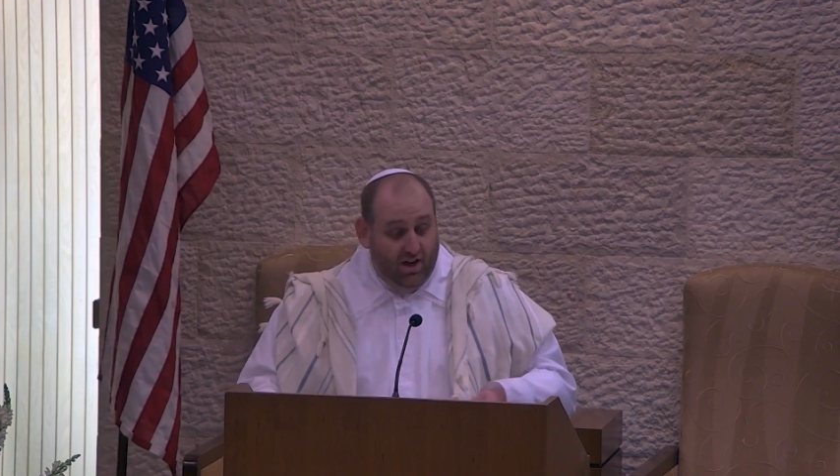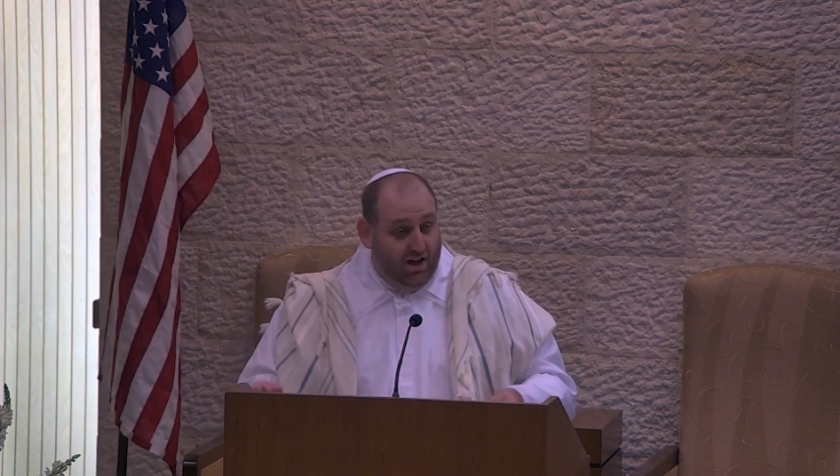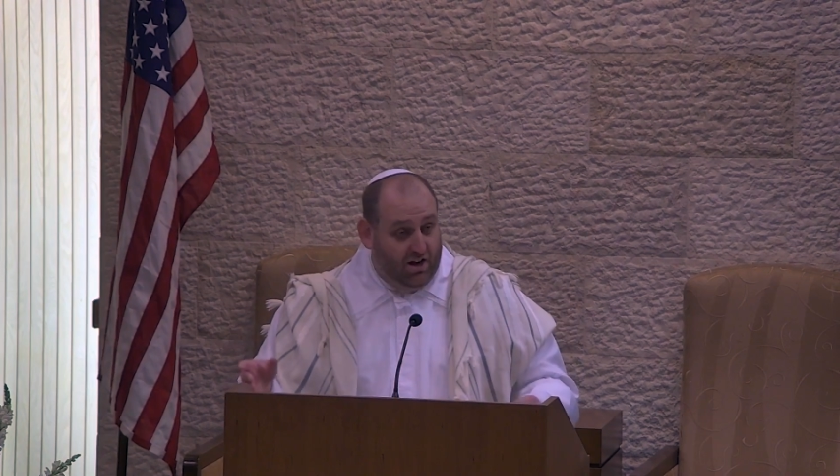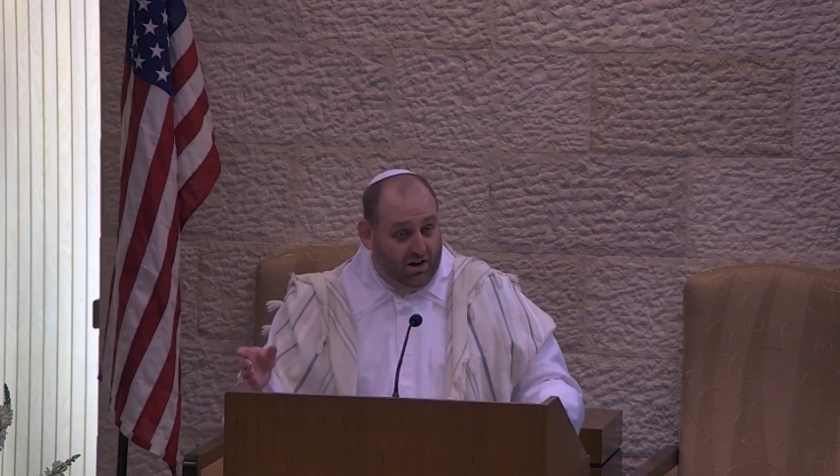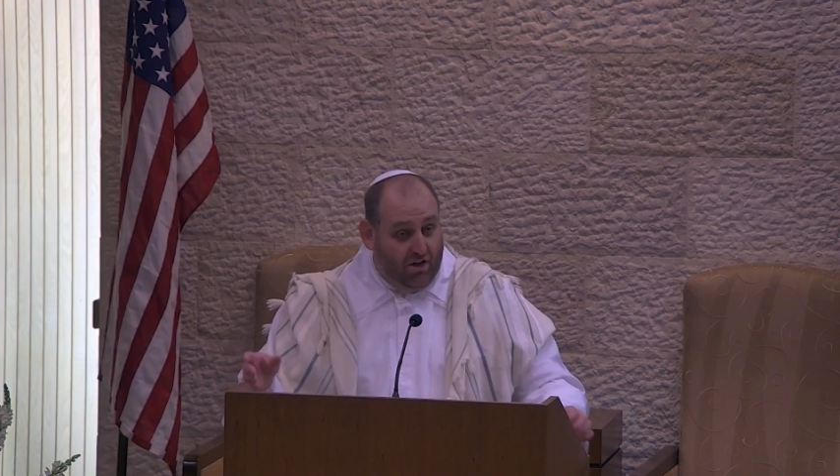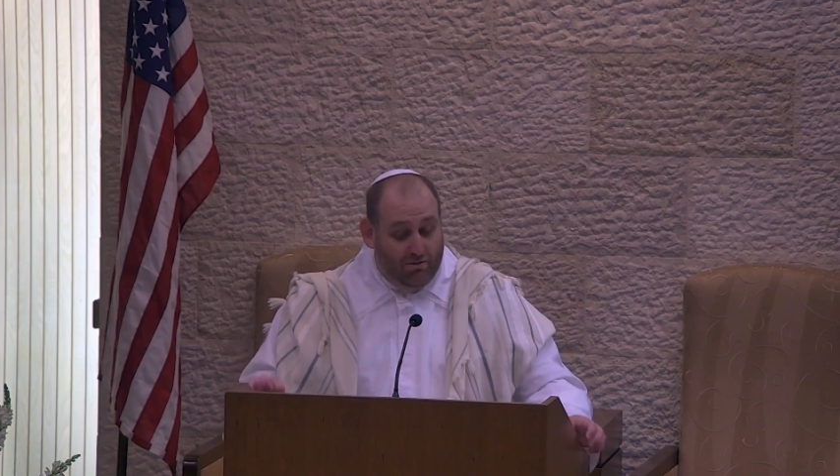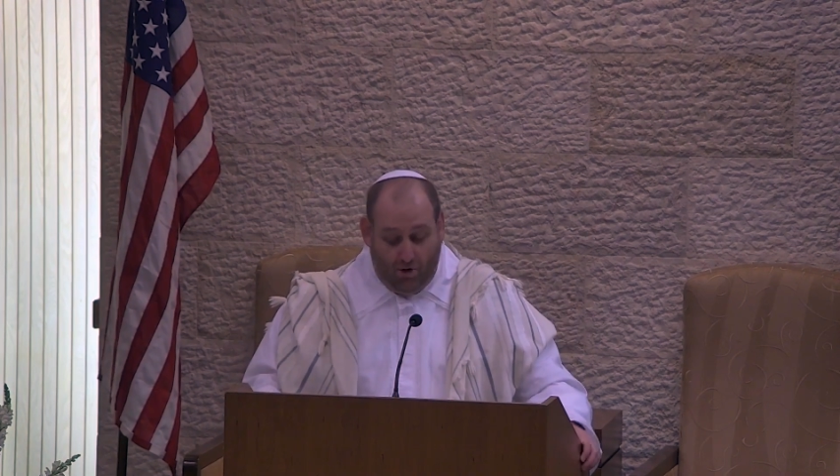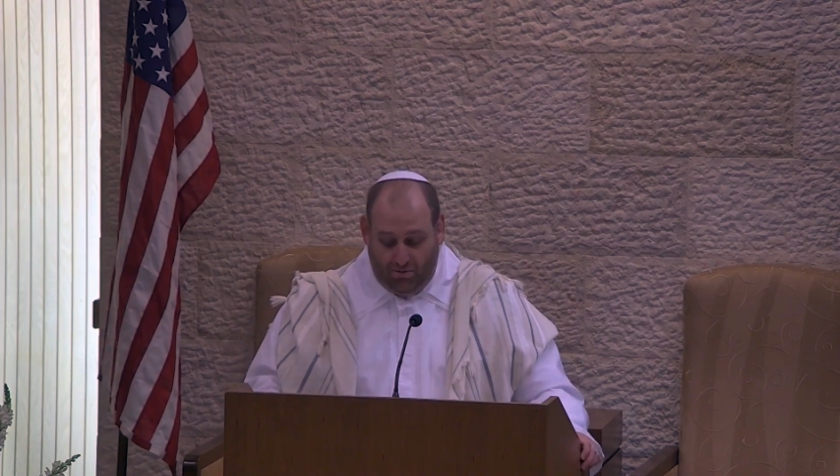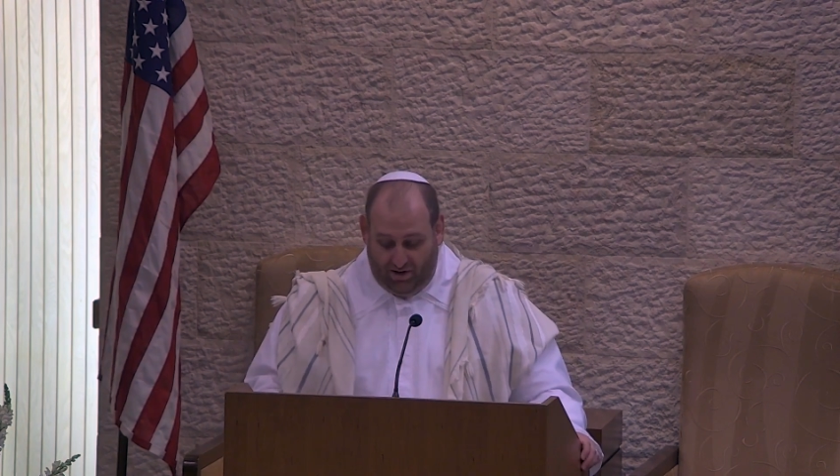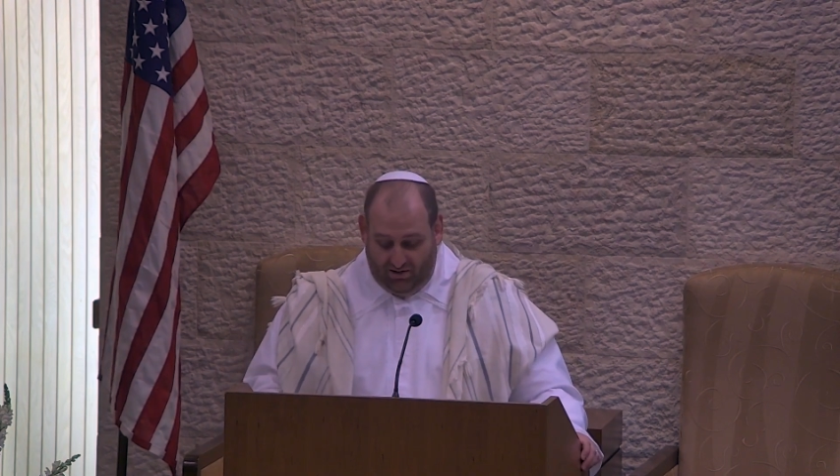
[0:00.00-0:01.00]
In another
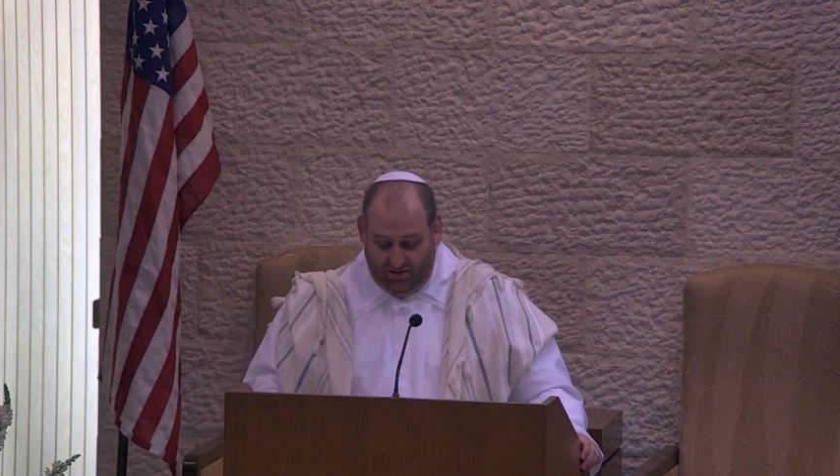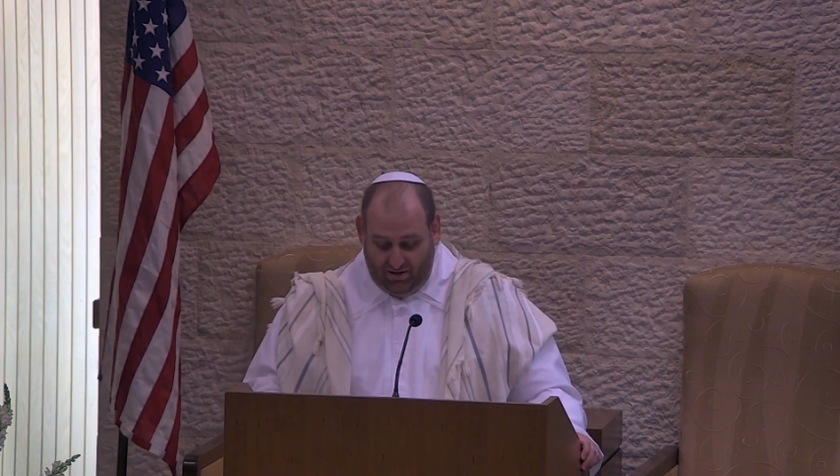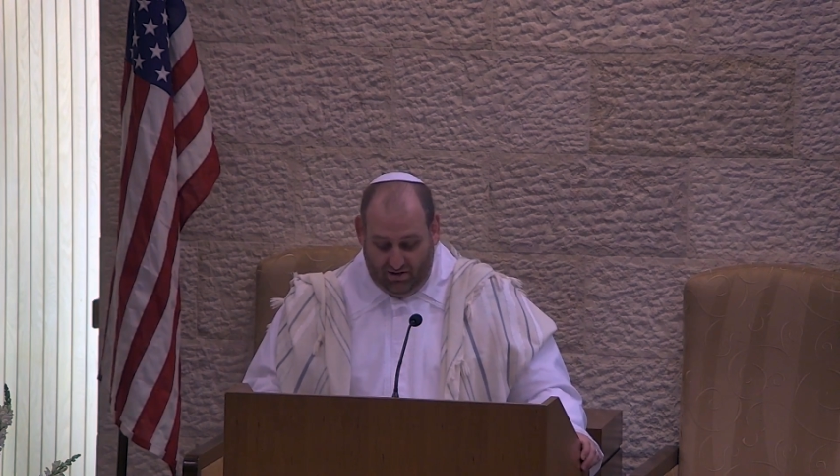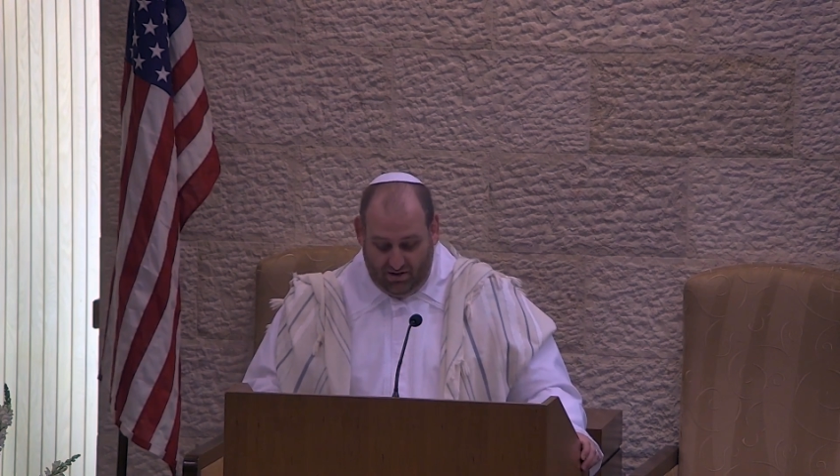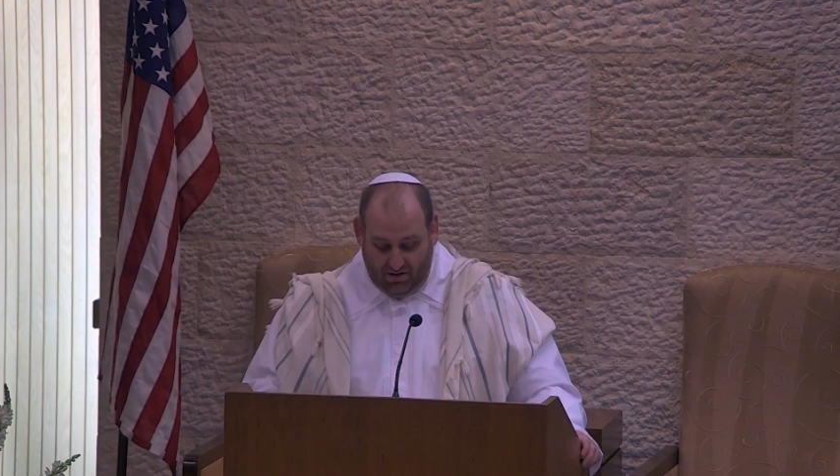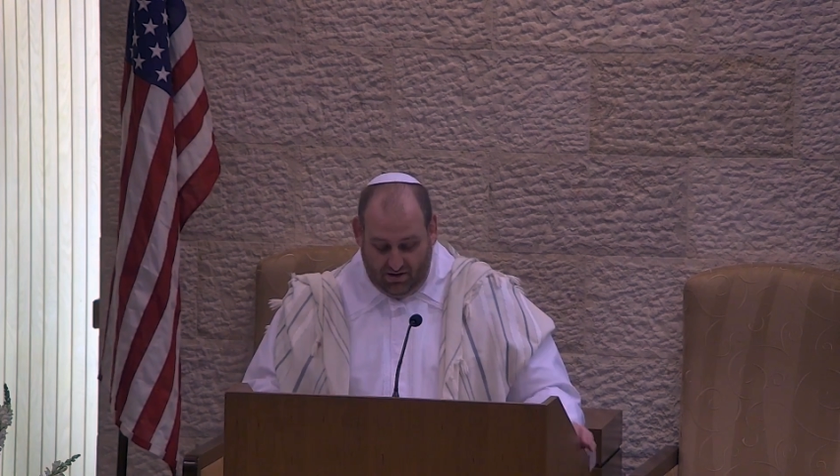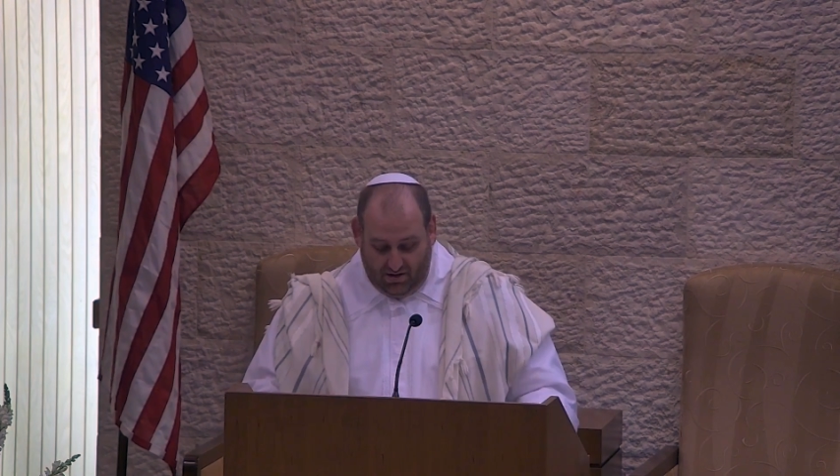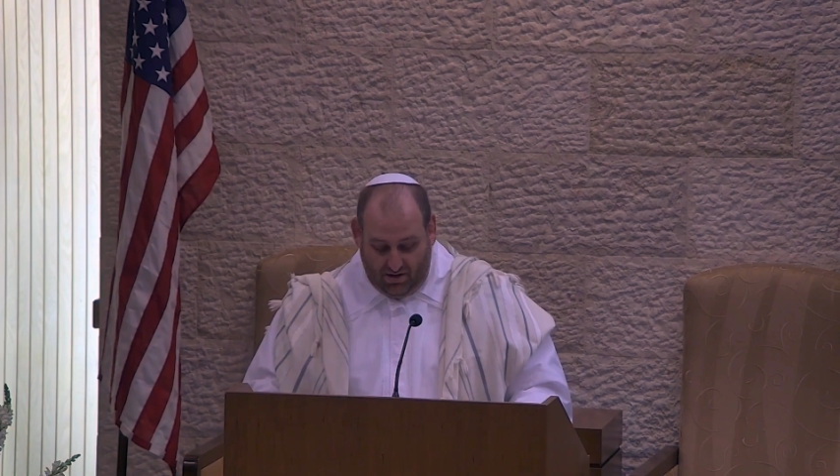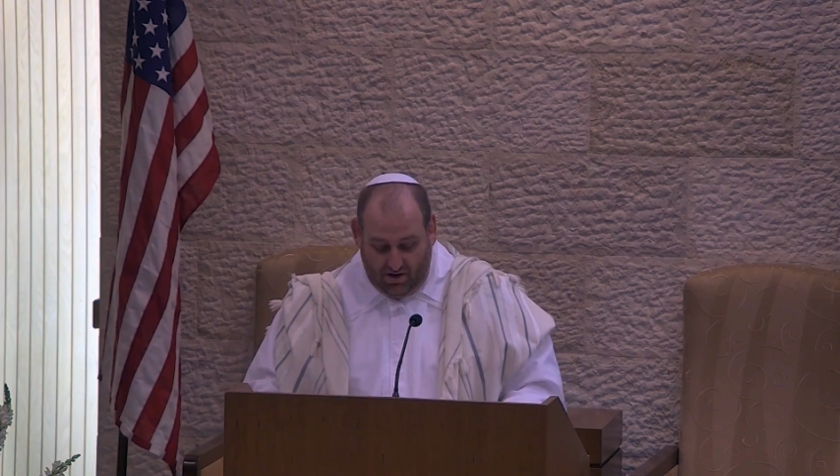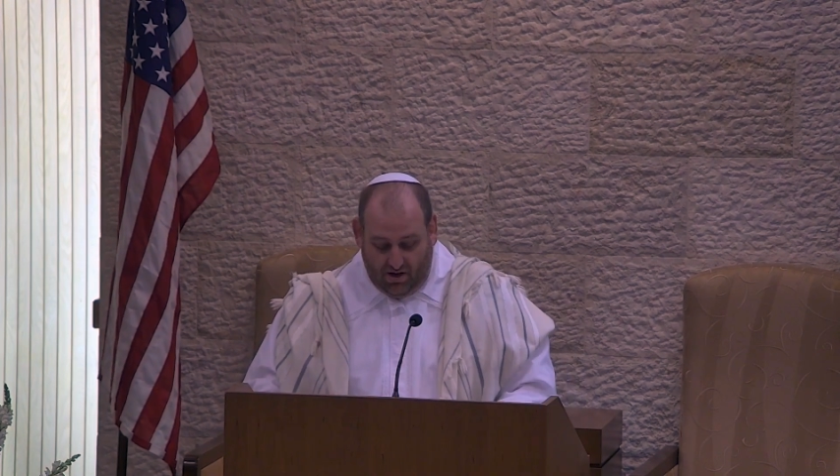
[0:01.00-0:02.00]
moment,
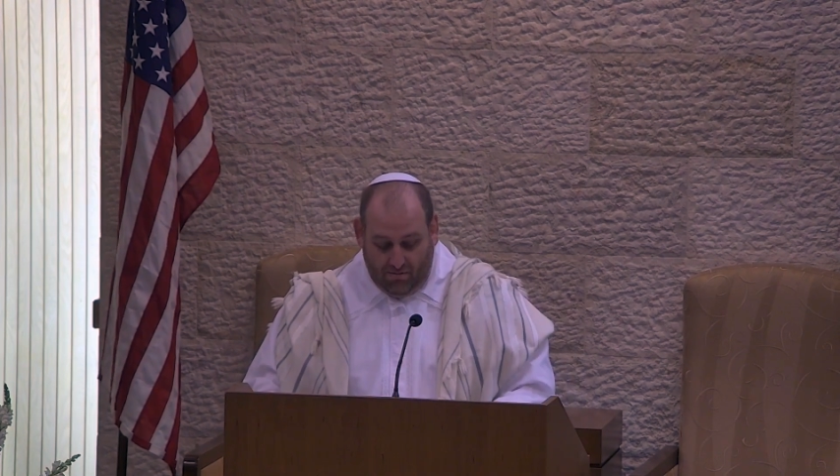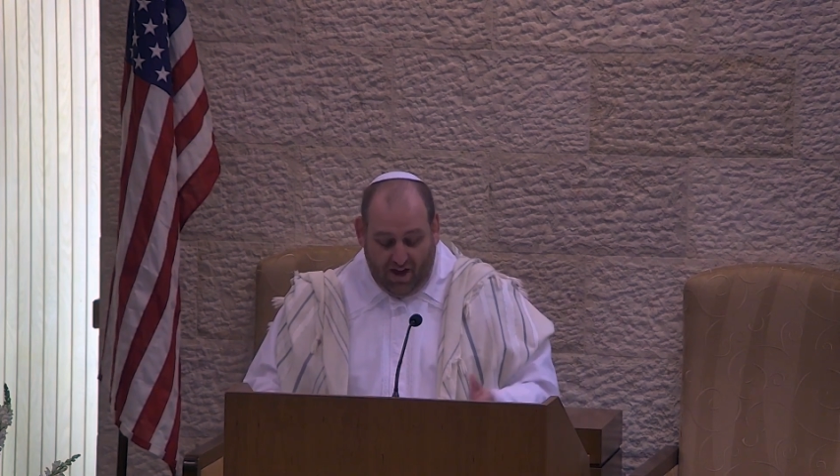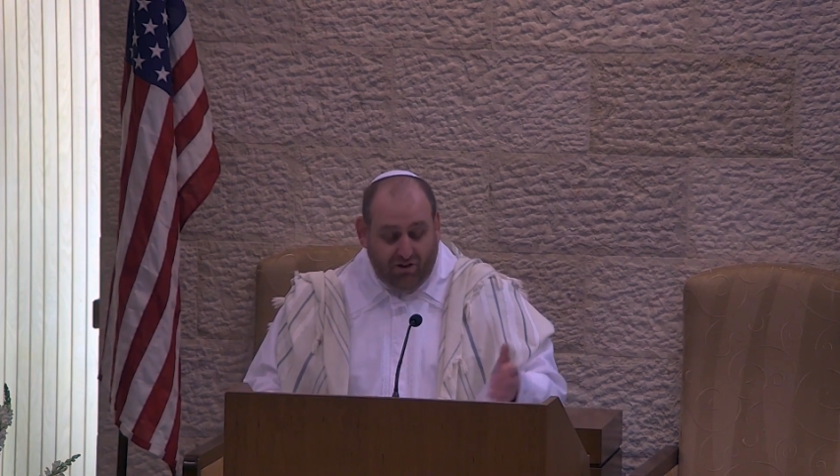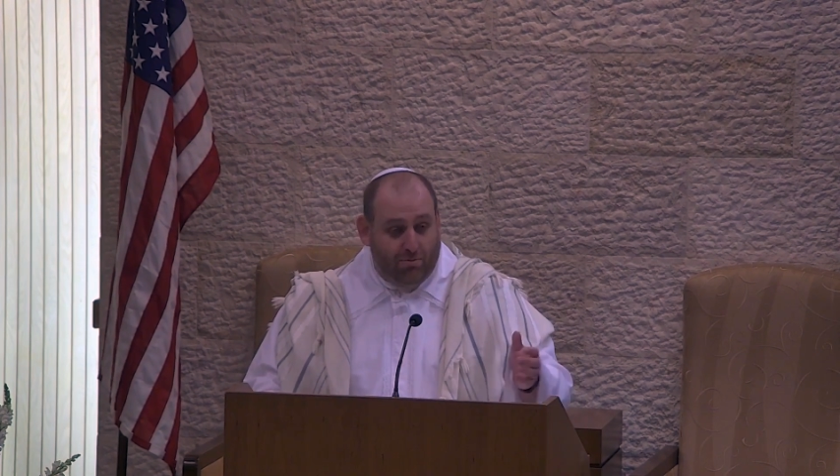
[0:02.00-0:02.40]
a major